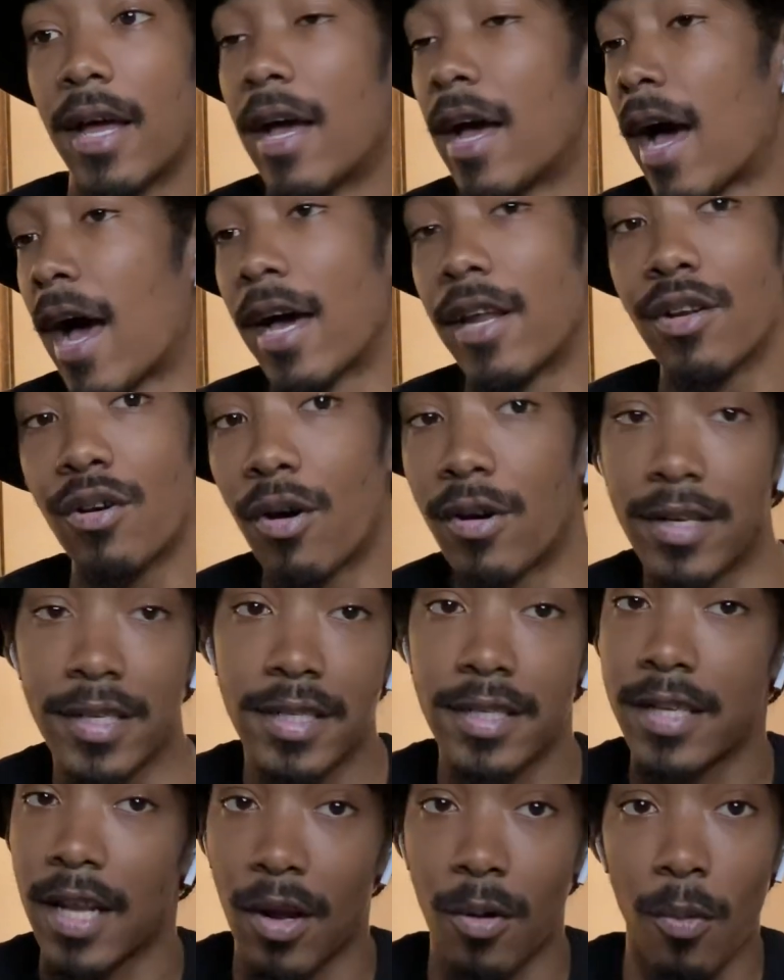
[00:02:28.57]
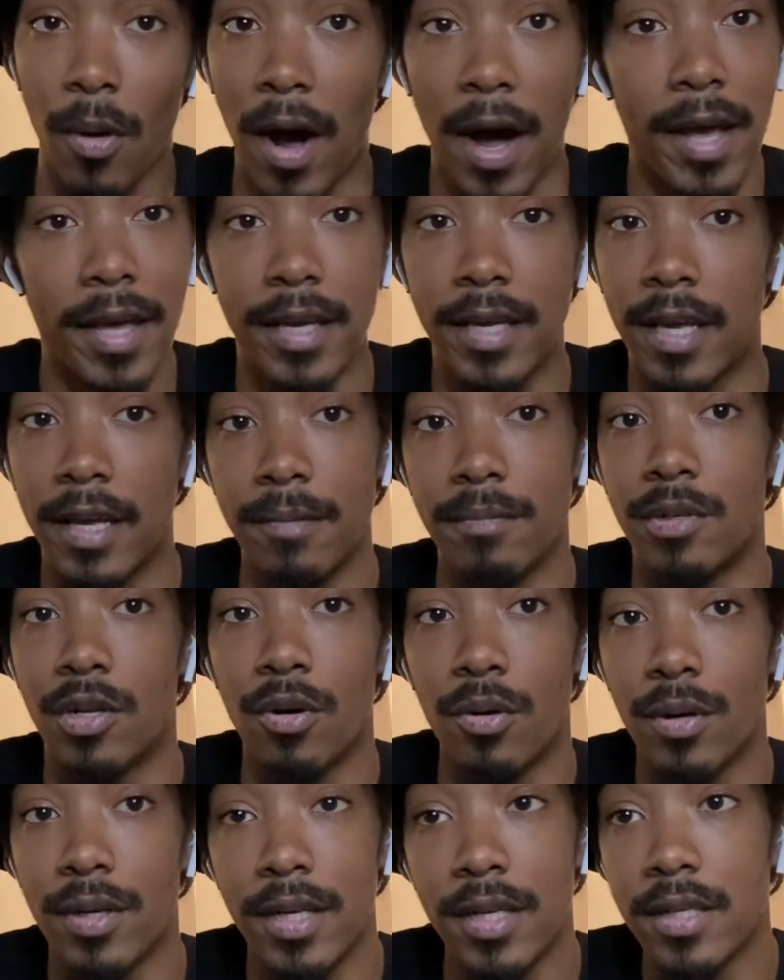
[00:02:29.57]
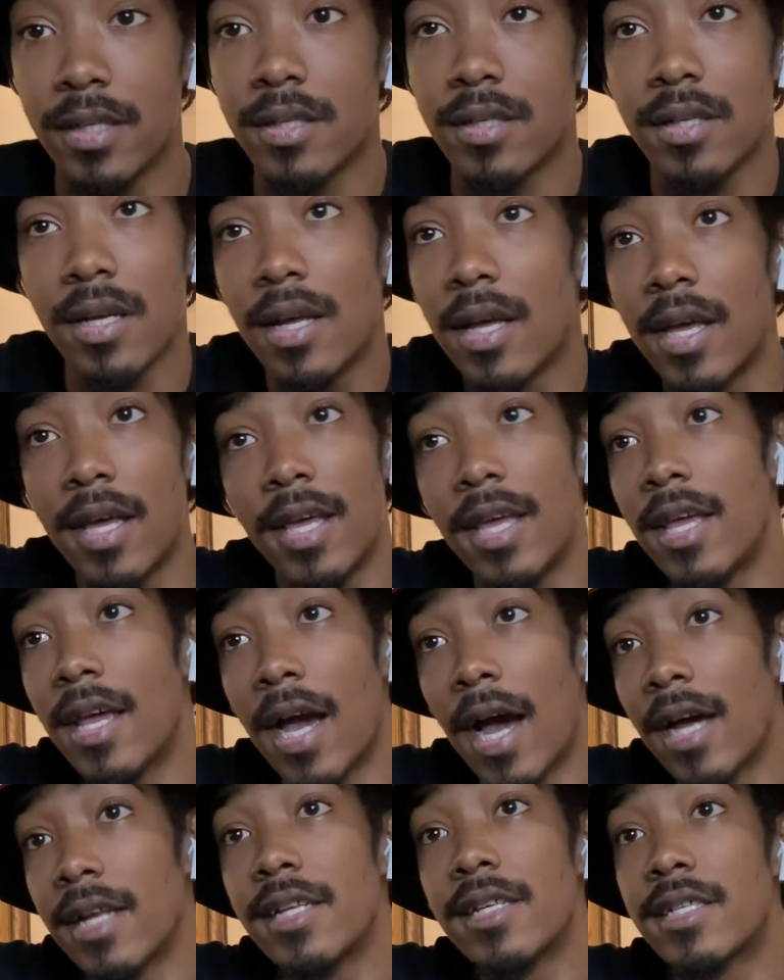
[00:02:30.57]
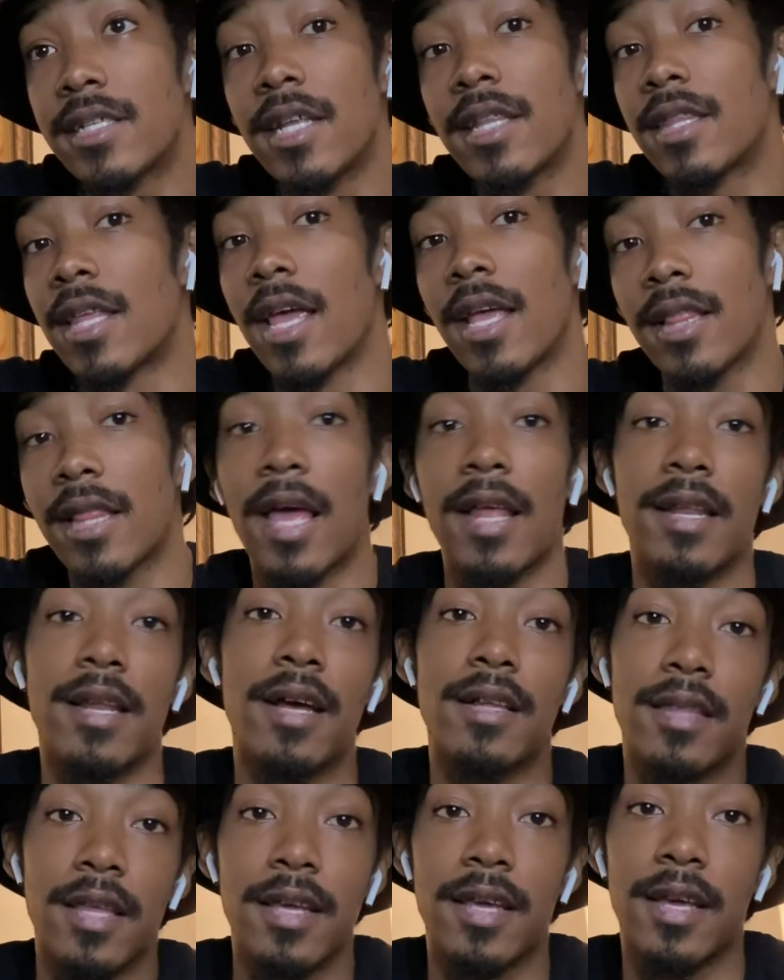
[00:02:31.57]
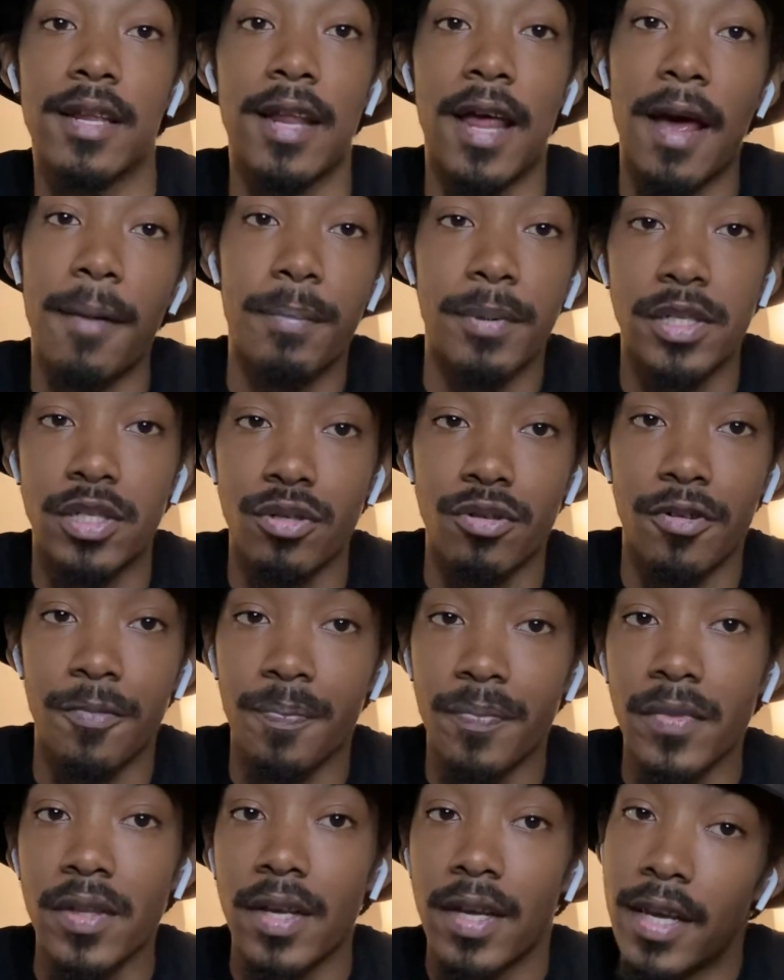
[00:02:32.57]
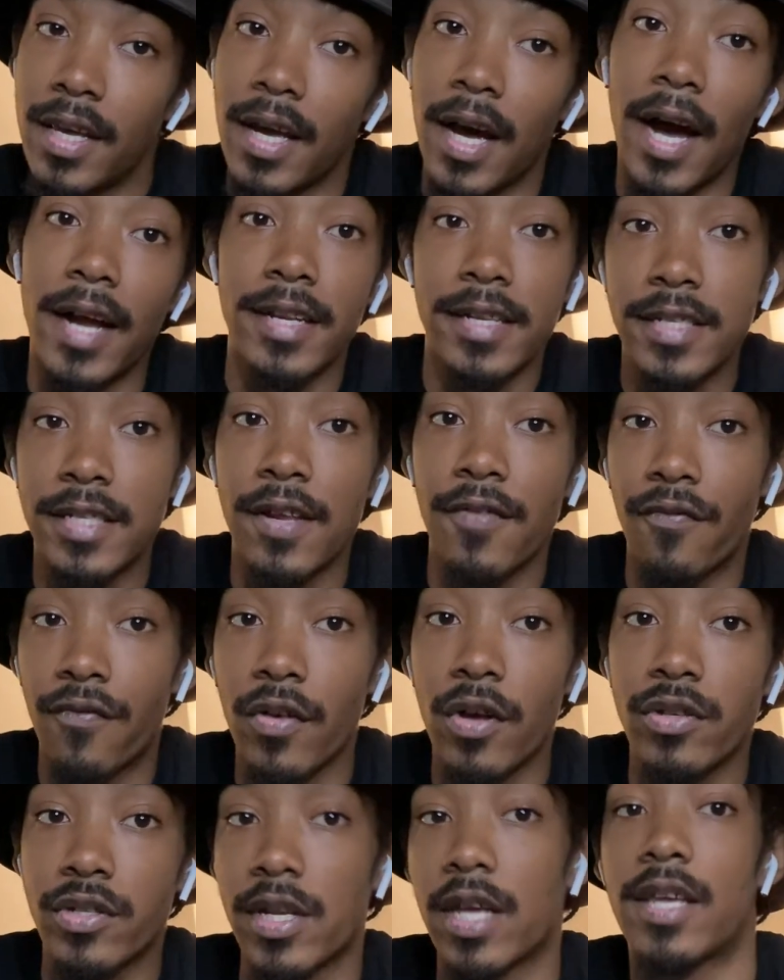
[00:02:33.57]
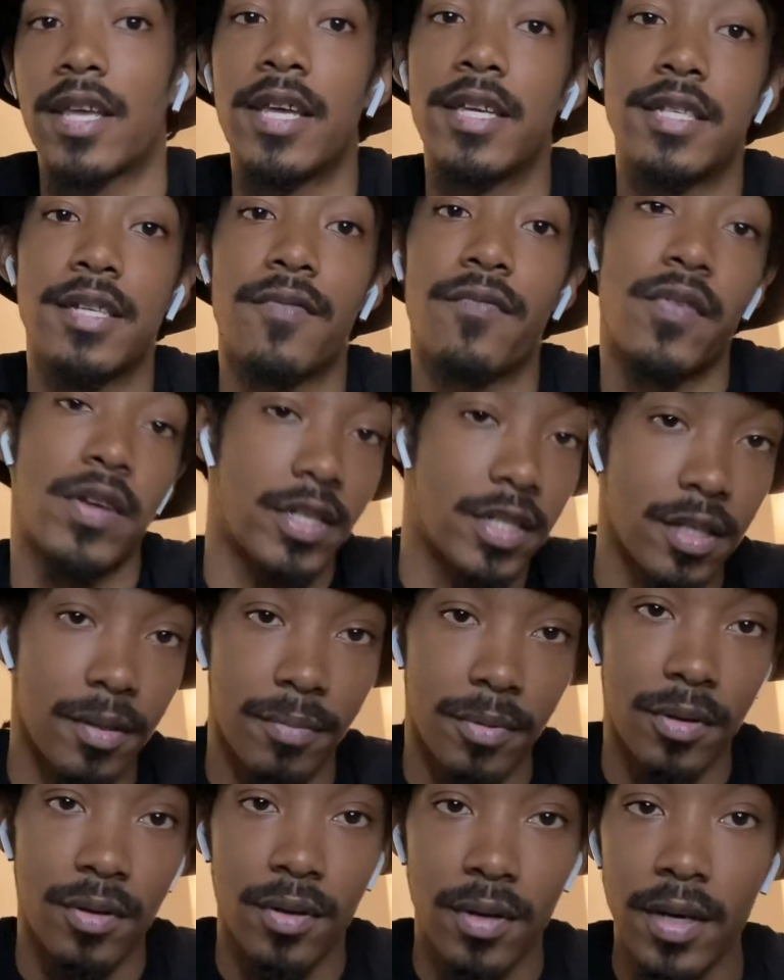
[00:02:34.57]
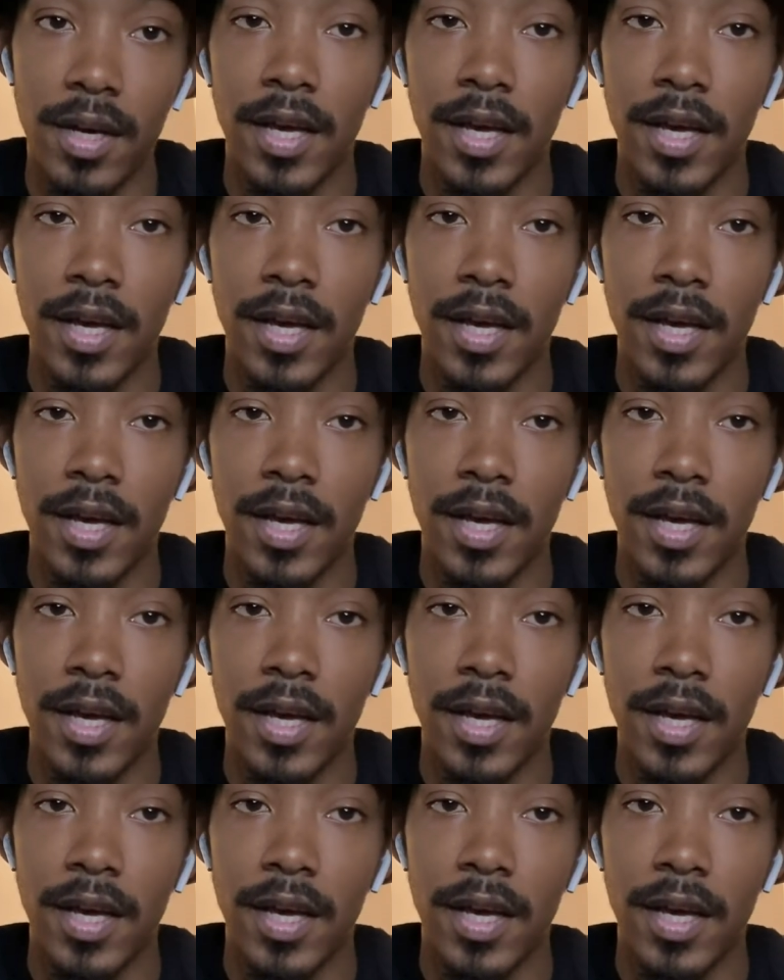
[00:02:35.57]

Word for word: I don't understand why he keep doing this. He honestly think that nothing can happen to him. He honestly feels like he's invincible.